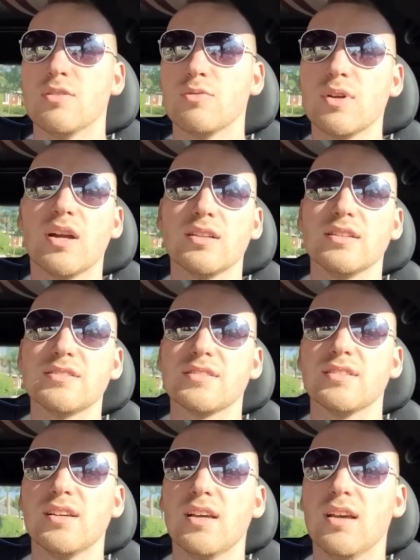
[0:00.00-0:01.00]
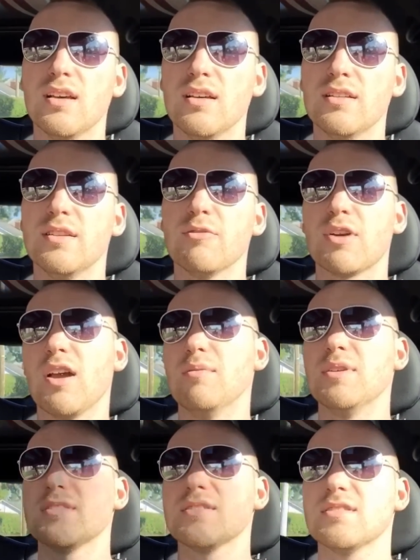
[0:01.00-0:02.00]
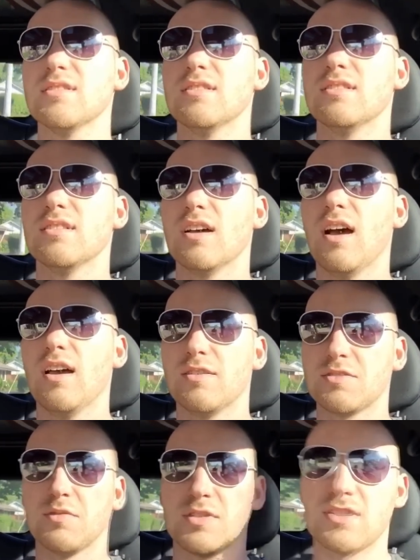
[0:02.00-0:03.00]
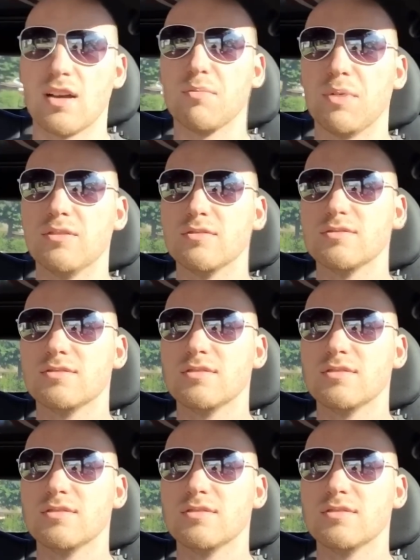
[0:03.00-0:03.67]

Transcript: Regardless, there were comments. I have stuff to talk about.